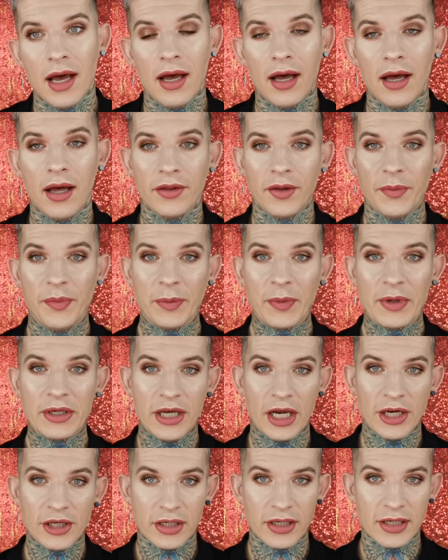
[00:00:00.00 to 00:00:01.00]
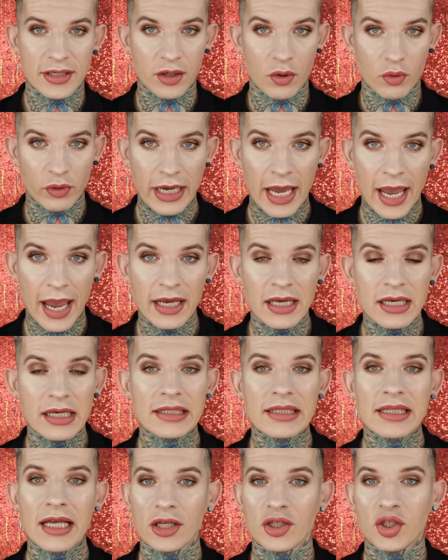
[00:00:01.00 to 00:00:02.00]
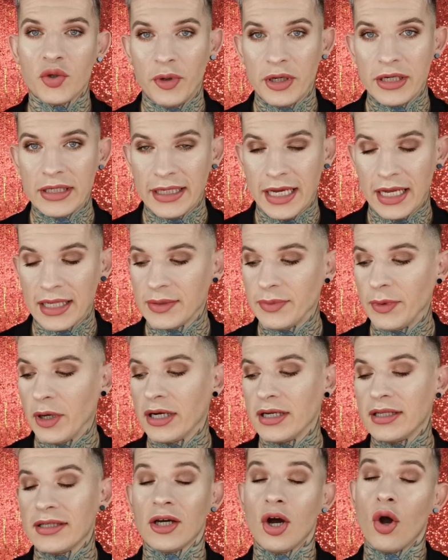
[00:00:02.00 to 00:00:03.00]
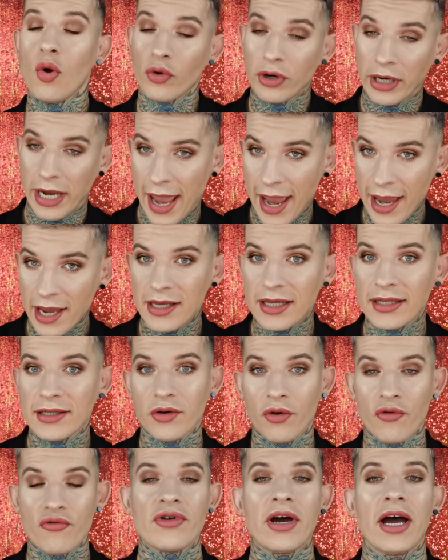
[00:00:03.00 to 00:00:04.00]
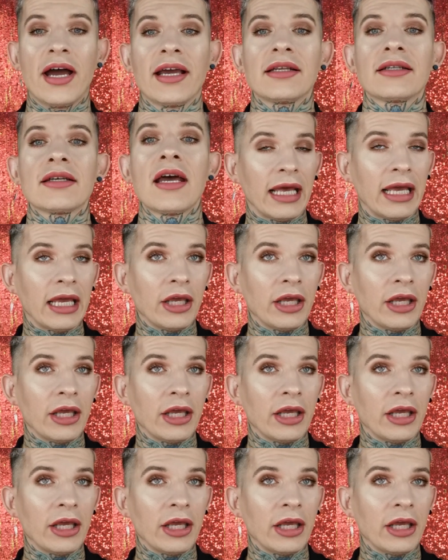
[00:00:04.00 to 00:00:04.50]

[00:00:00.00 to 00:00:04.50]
The pigmentation is okay. It's not super intense, but it's okay. It's alright.